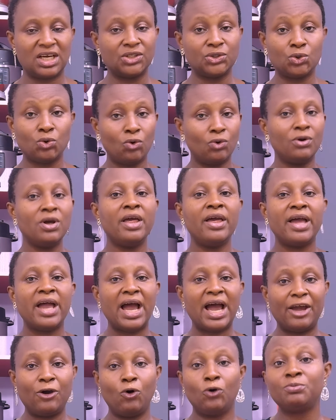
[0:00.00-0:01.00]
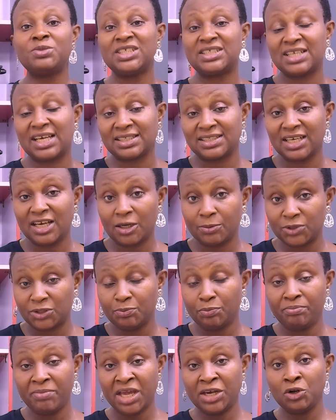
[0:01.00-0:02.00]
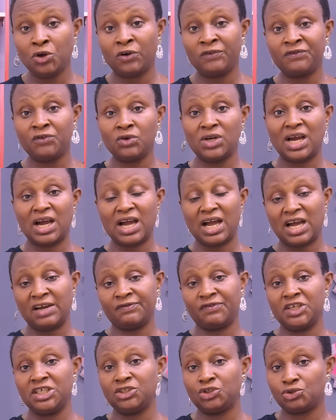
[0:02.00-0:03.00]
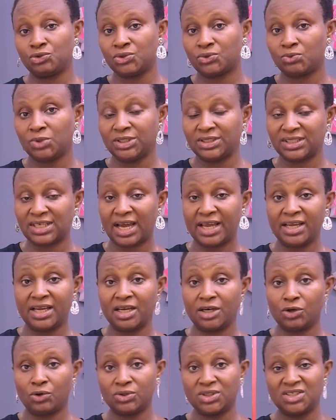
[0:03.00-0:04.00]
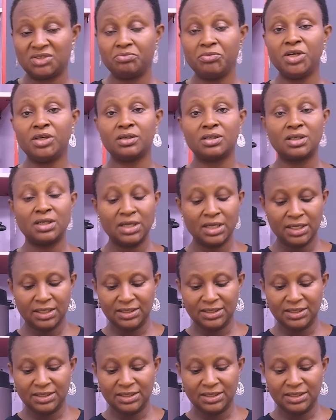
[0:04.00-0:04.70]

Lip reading: So I hope this has helped many of you that have issues with tiger nut milk.